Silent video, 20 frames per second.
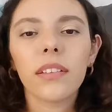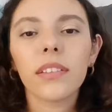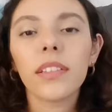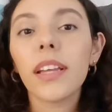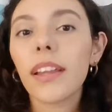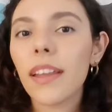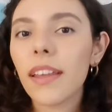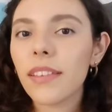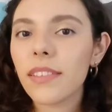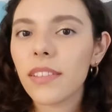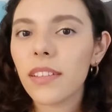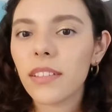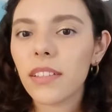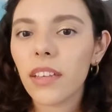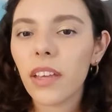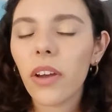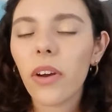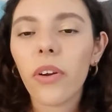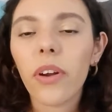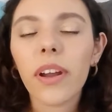the
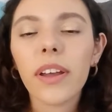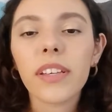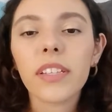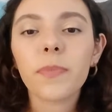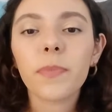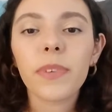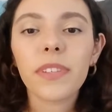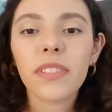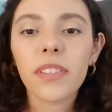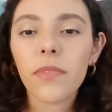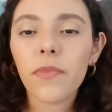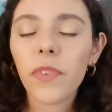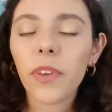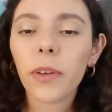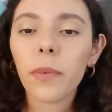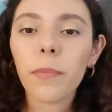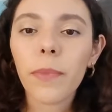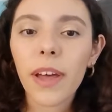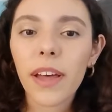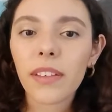density or a
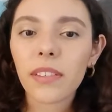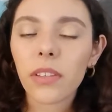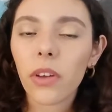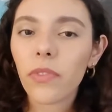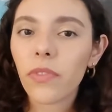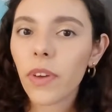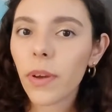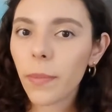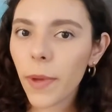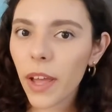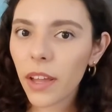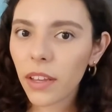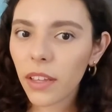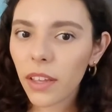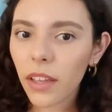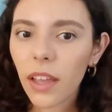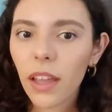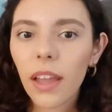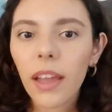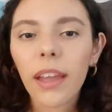specific mass of a
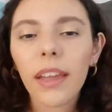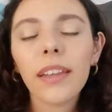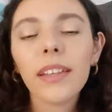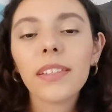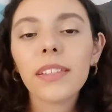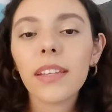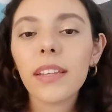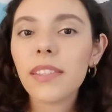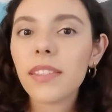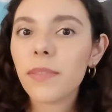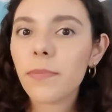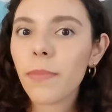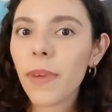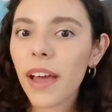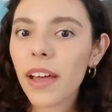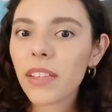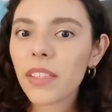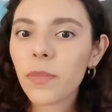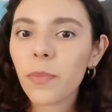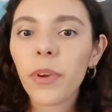body is its
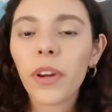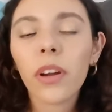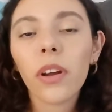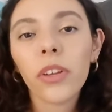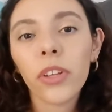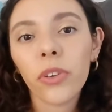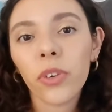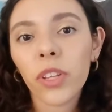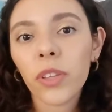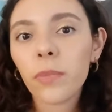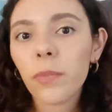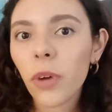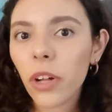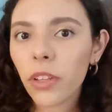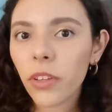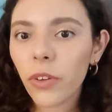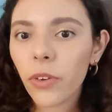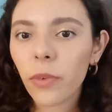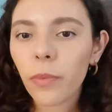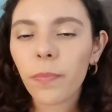mass per unit
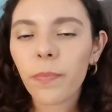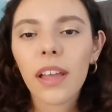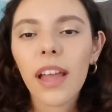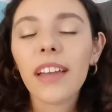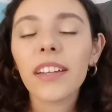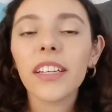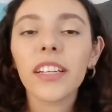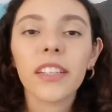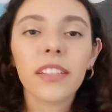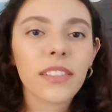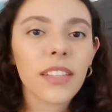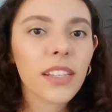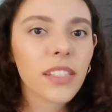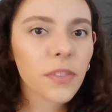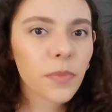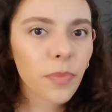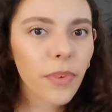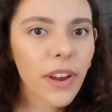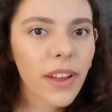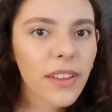volume, and it is
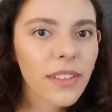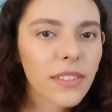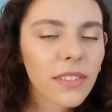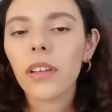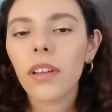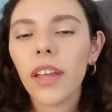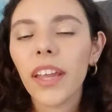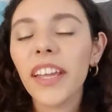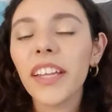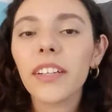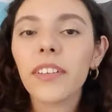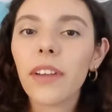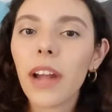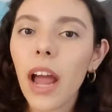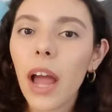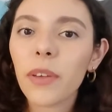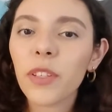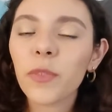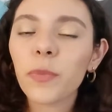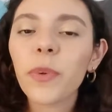expressed in
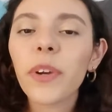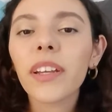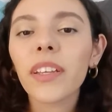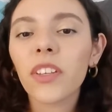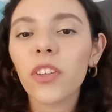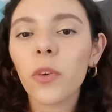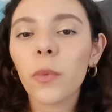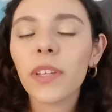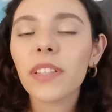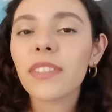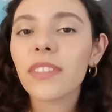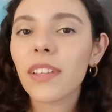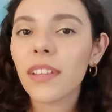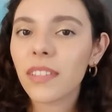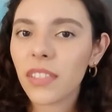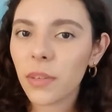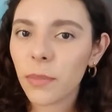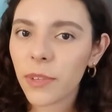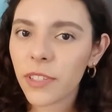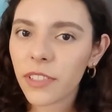grams per cubic
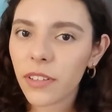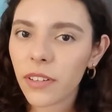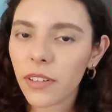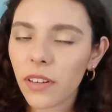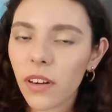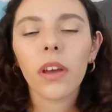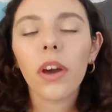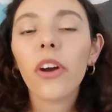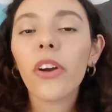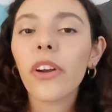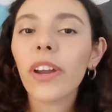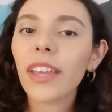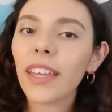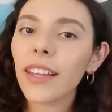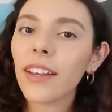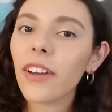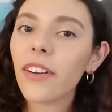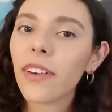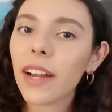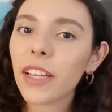centimeter or
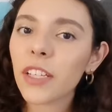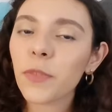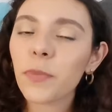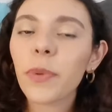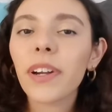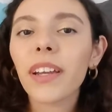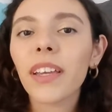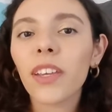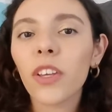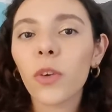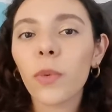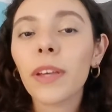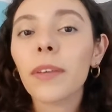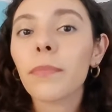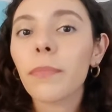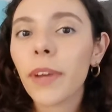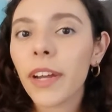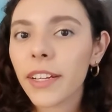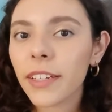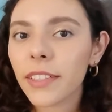kilograms per cubic
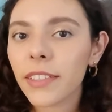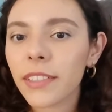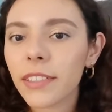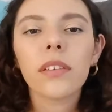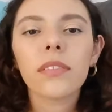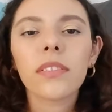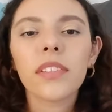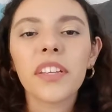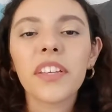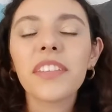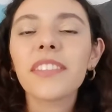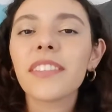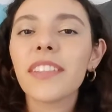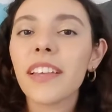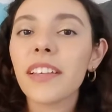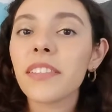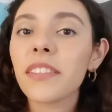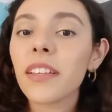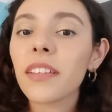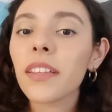meter. Since
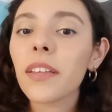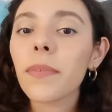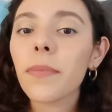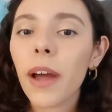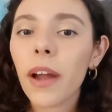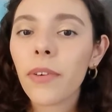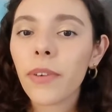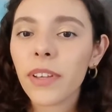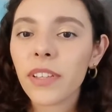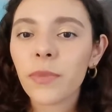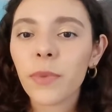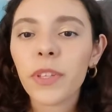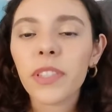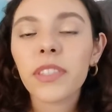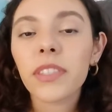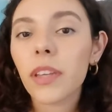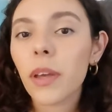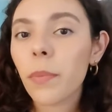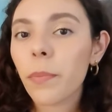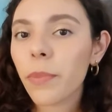density varies
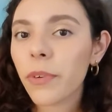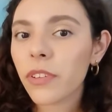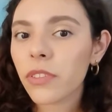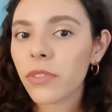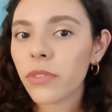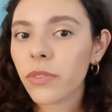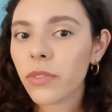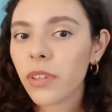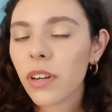with temperature